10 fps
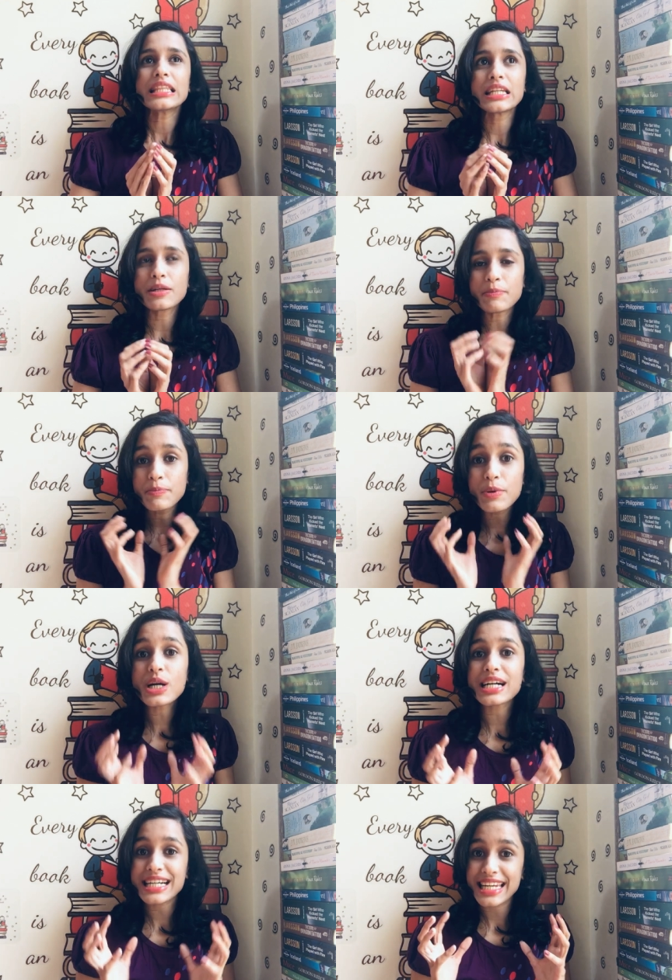the
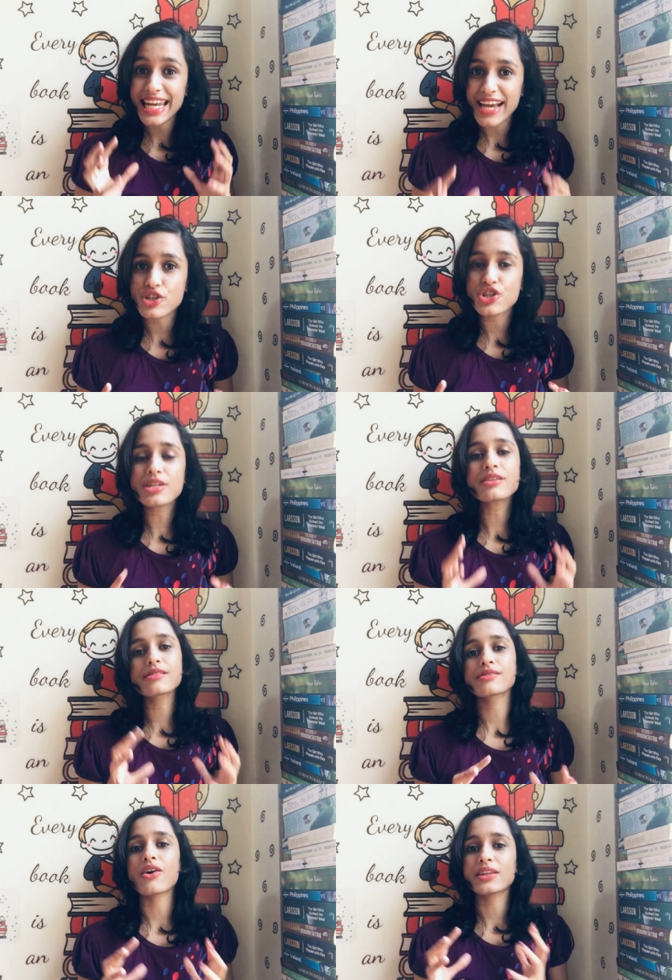book collection
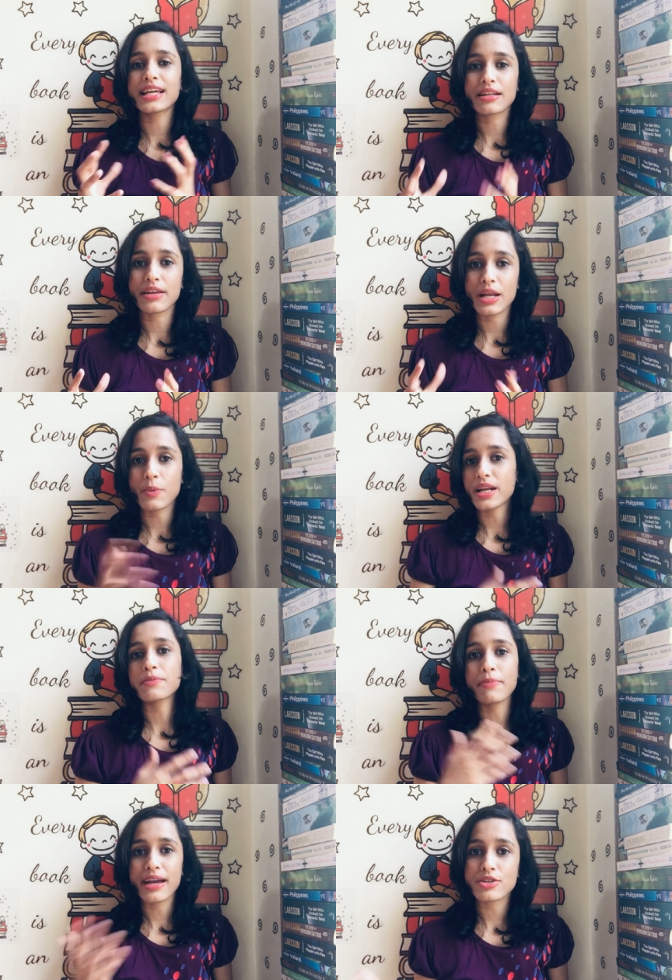is not that great when
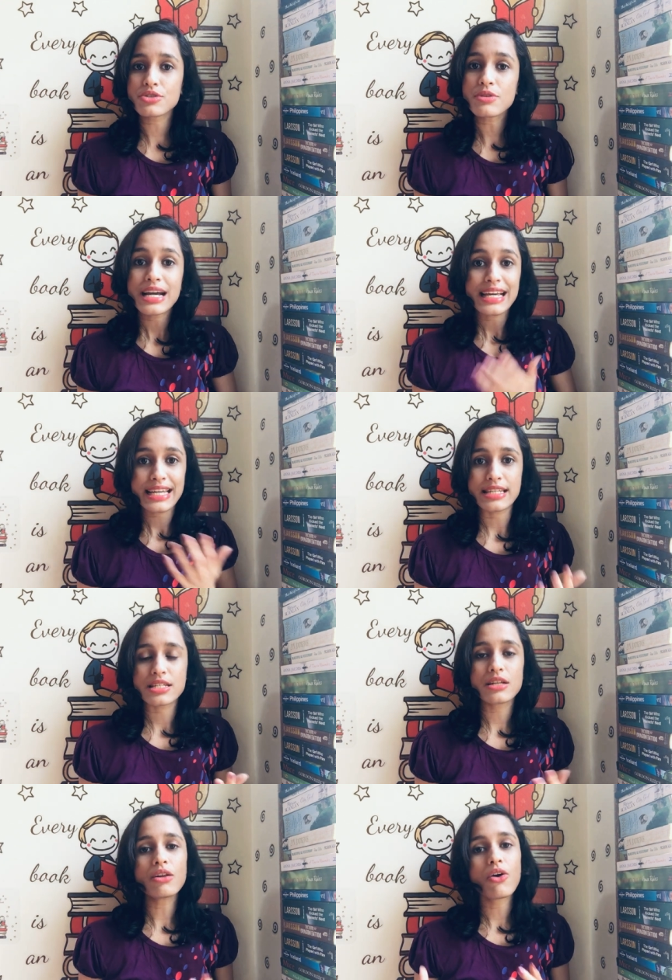compared to
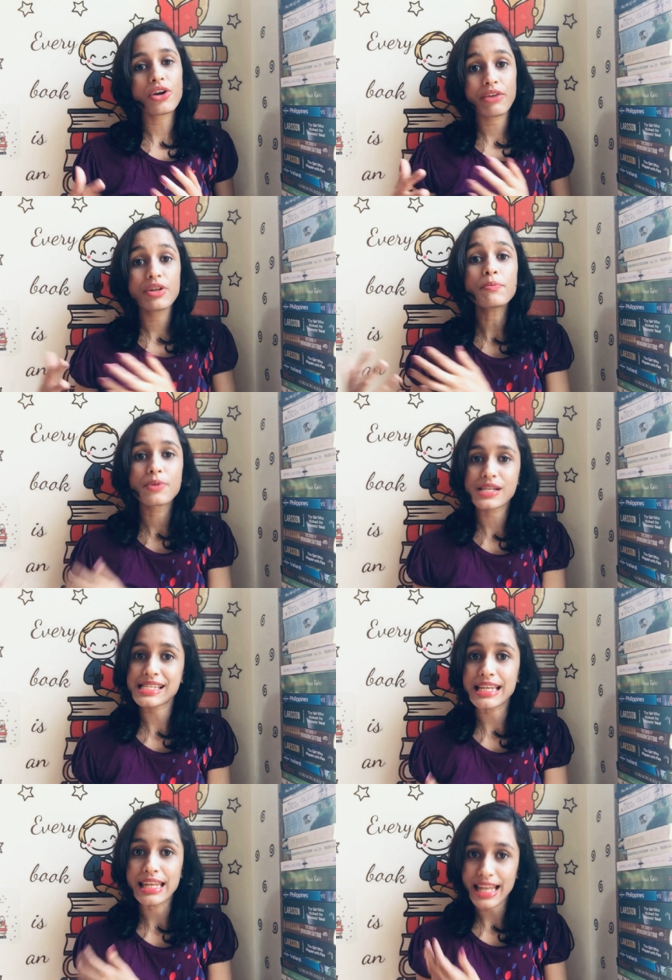Kindle or even
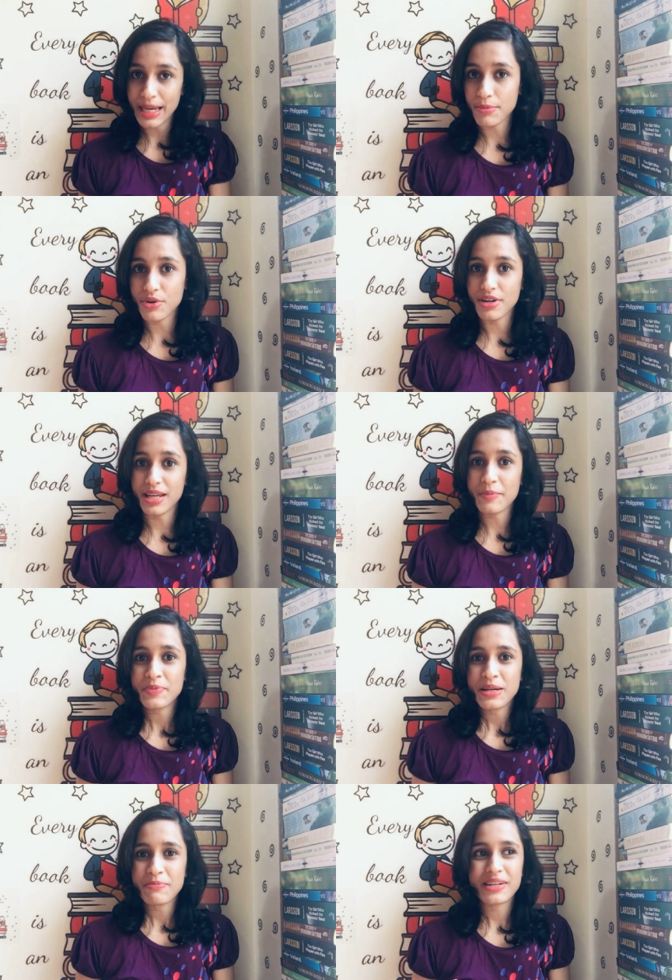Books Library.
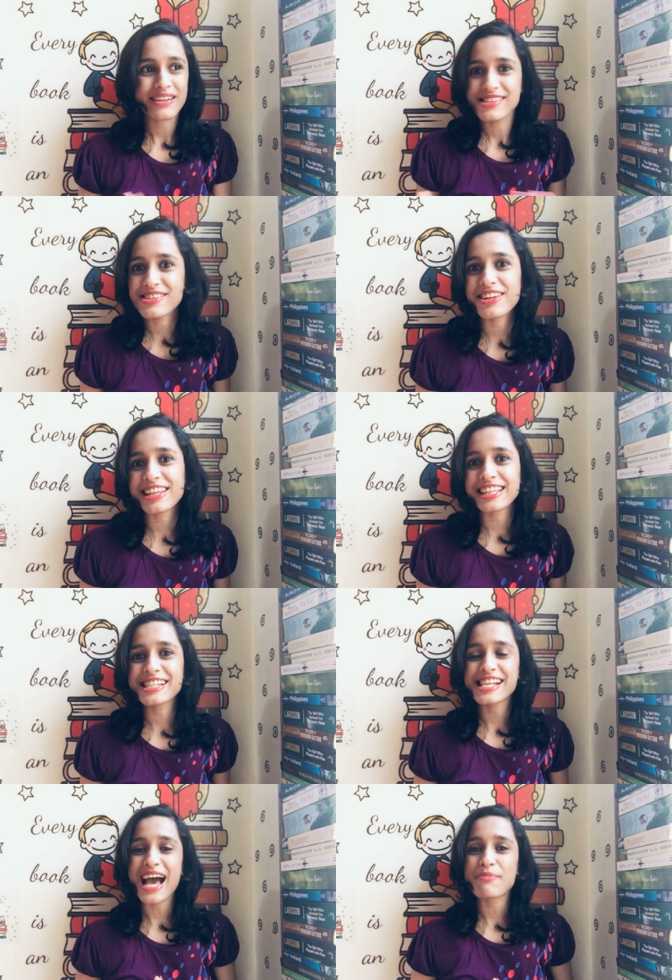But considering that
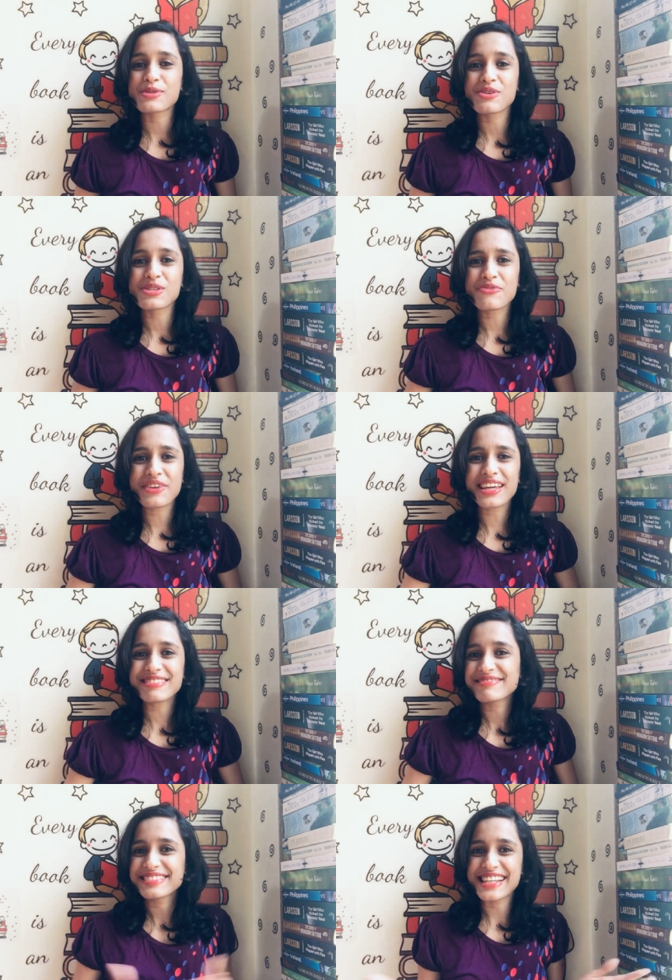this app is also free,
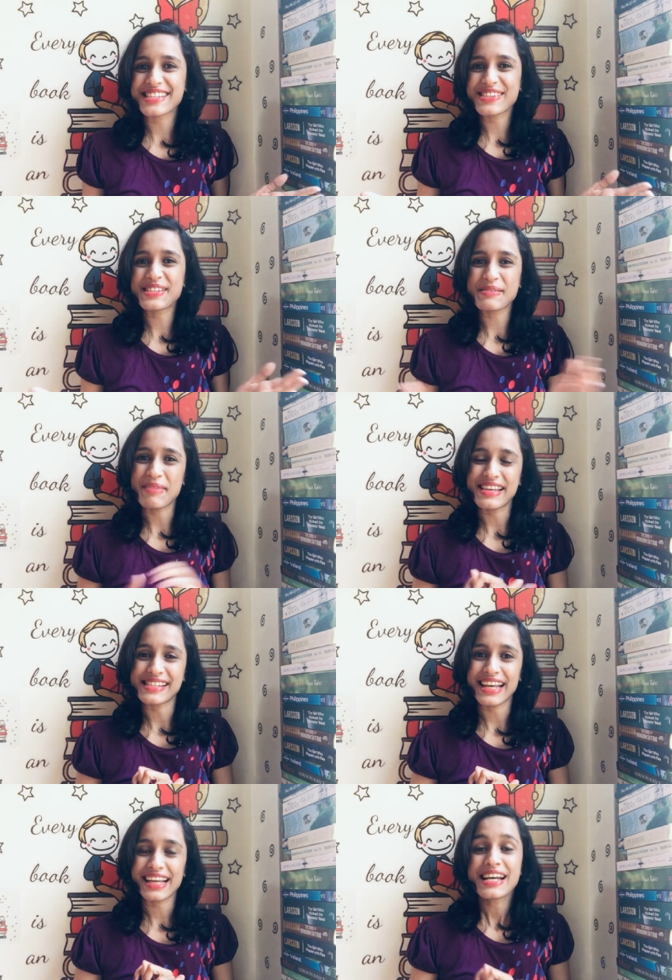it's just
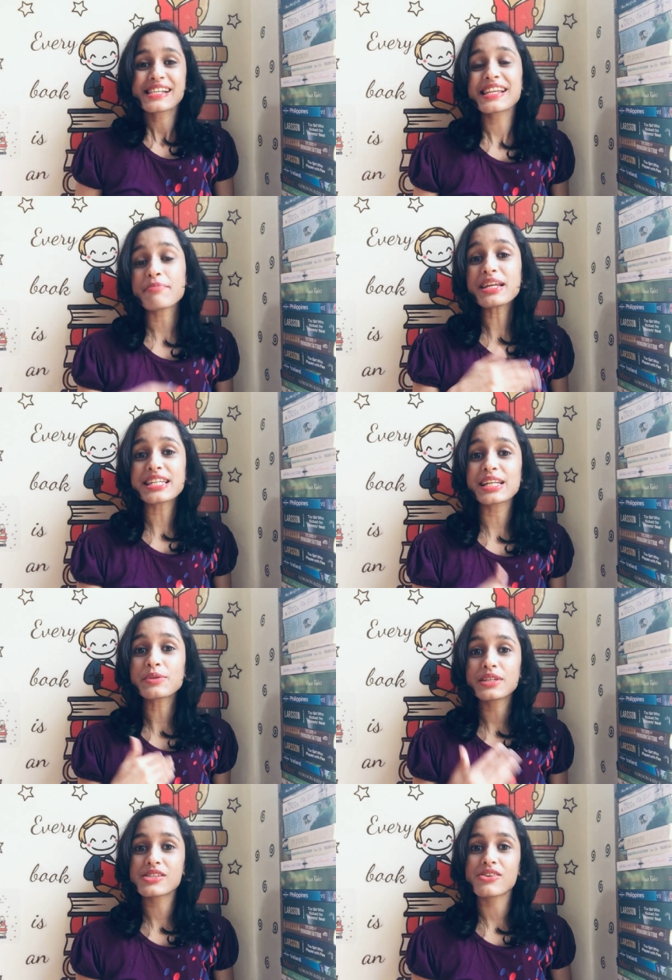amazing so let me tell
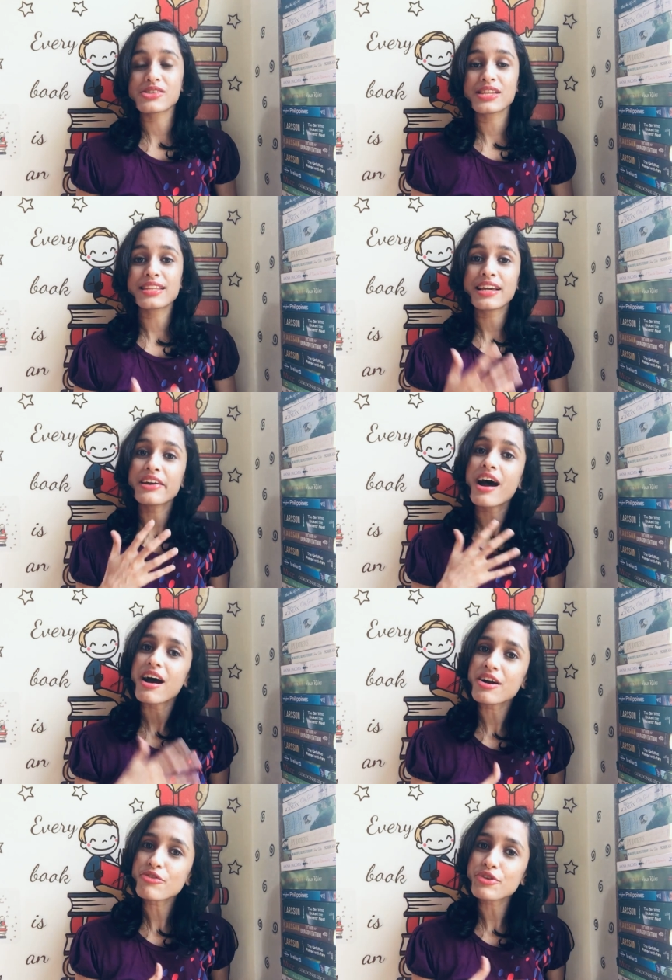you this also that there
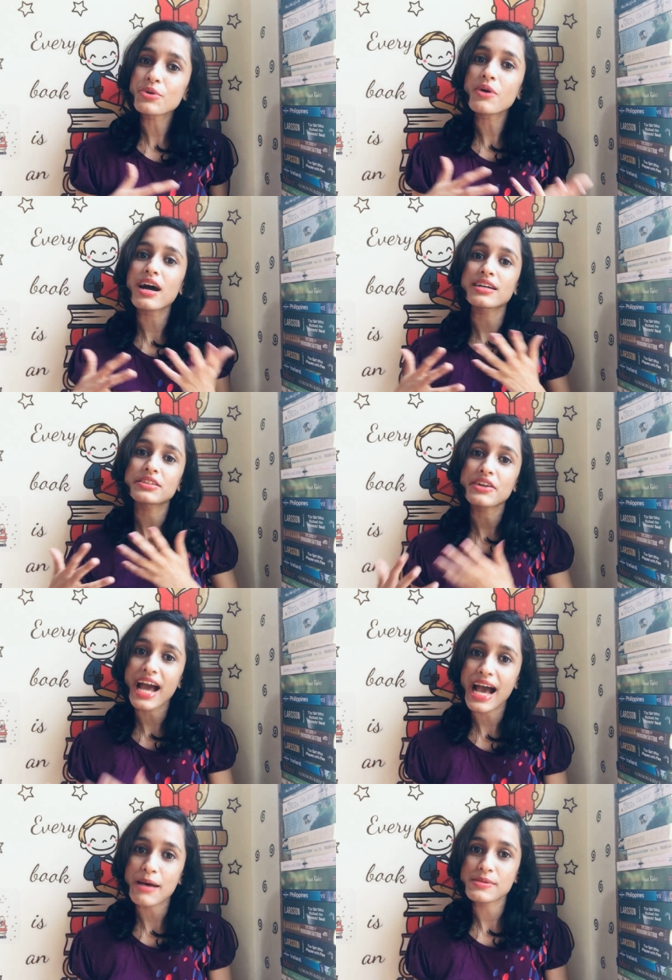are a few other
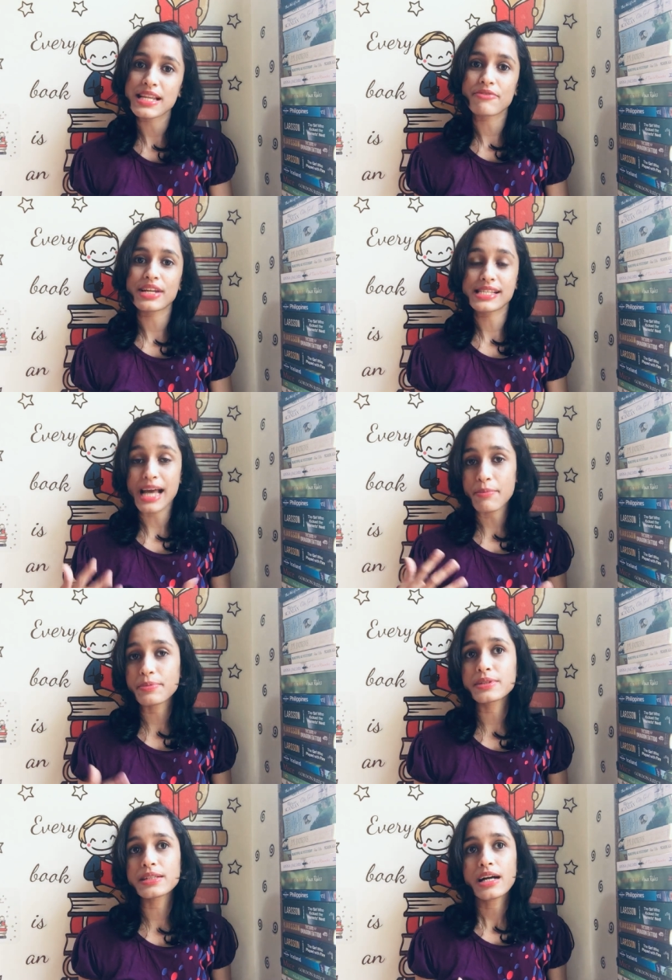apps like for
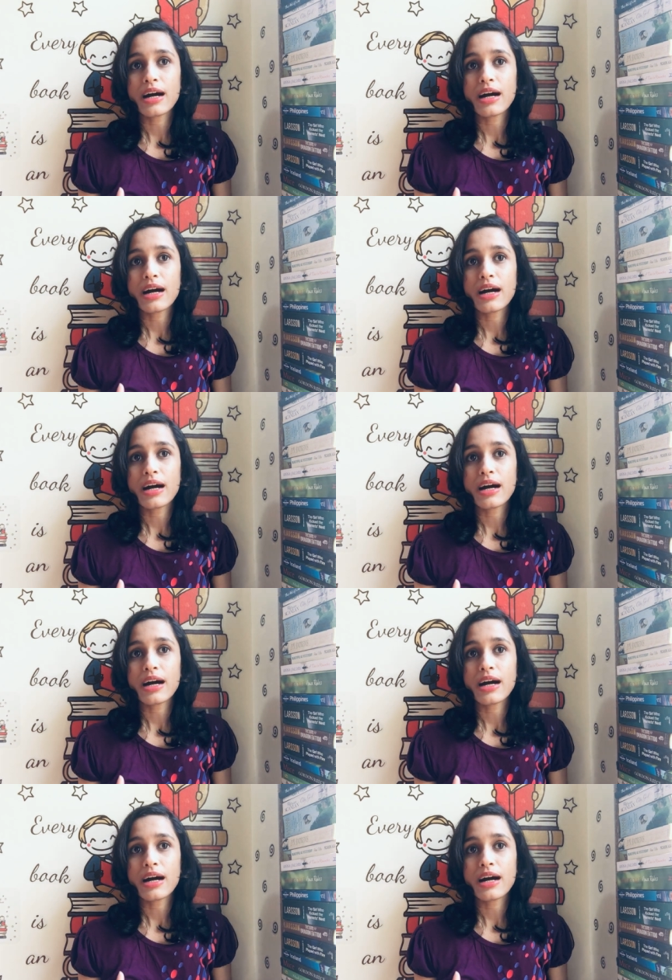example